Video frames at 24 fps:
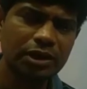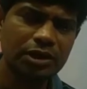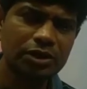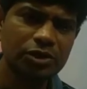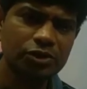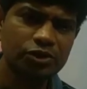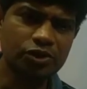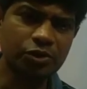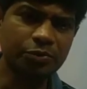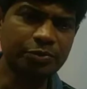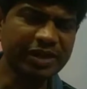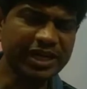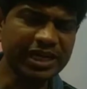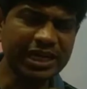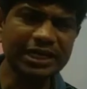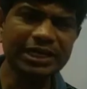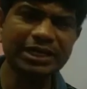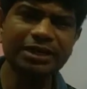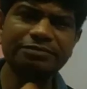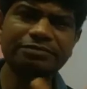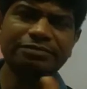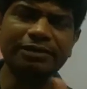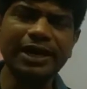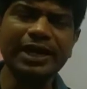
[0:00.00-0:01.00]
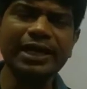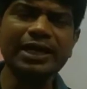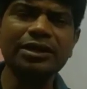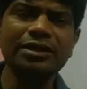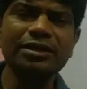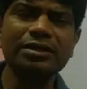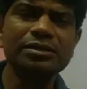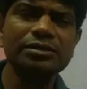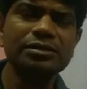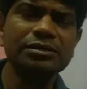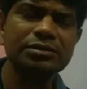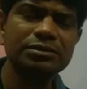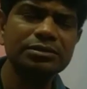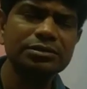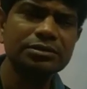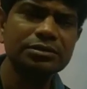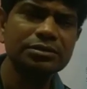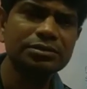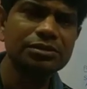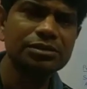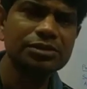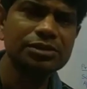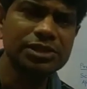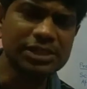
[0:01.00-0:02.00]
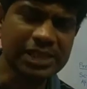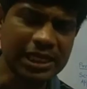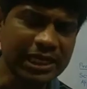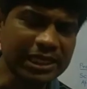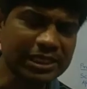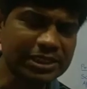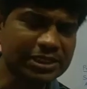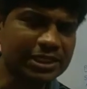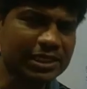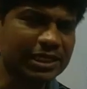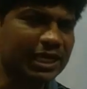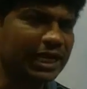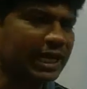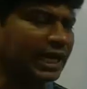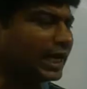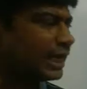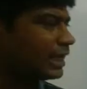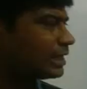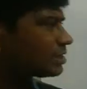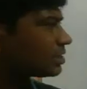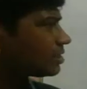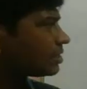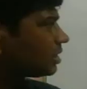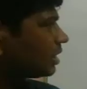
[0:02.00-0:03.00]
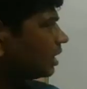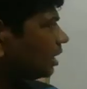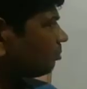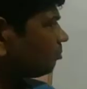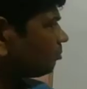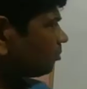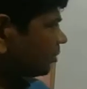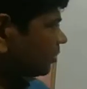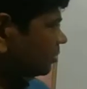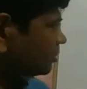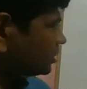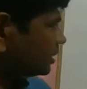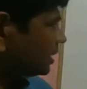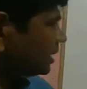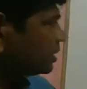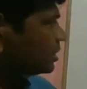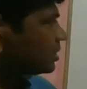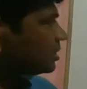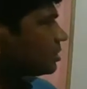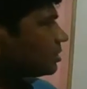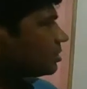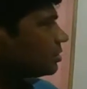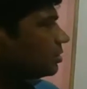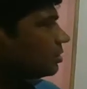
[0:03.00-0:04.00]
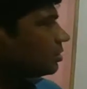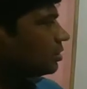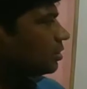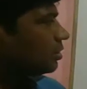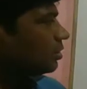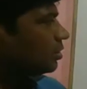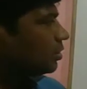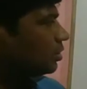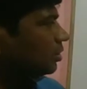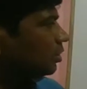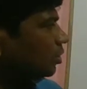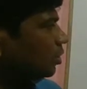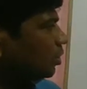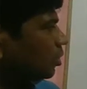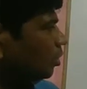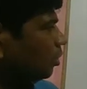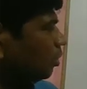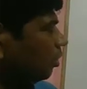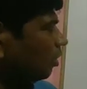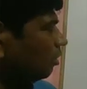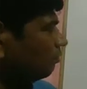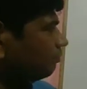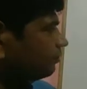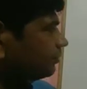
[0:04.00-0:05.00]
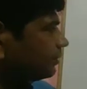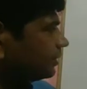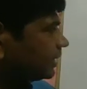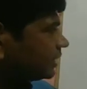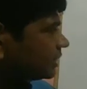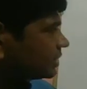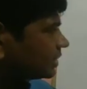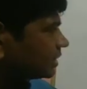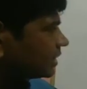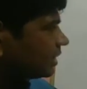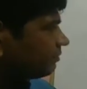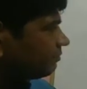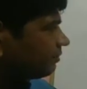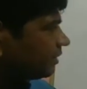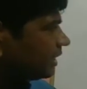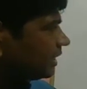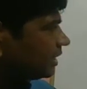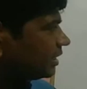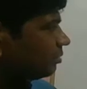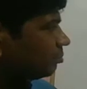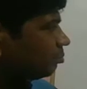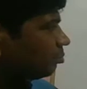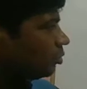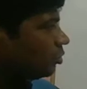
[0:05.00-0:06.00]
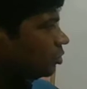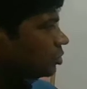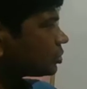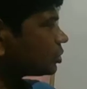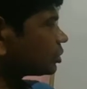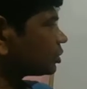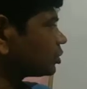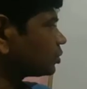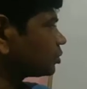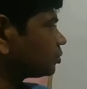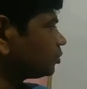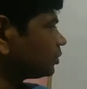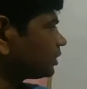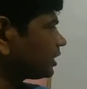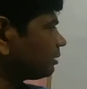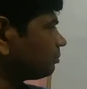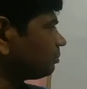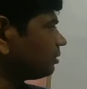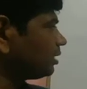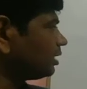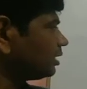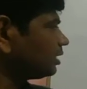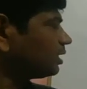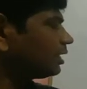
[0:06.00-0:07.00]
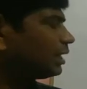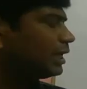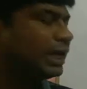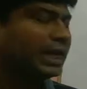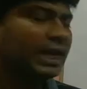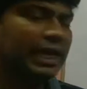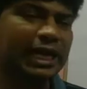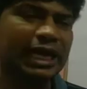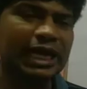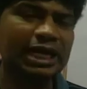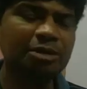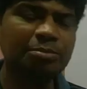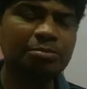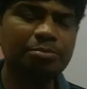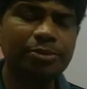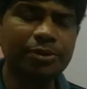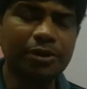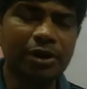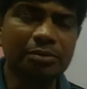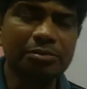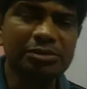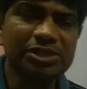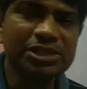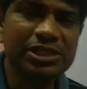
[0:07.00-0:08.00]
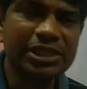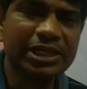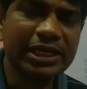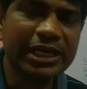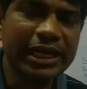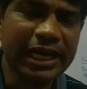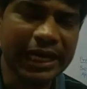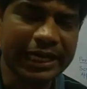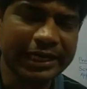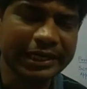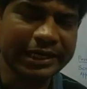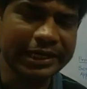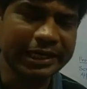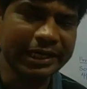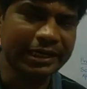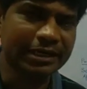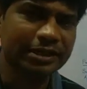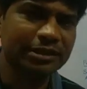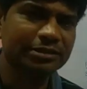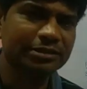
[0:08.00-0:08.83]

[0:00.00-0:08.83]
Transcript: So we can define selection as a process of discovering the most suitable and promising candidate.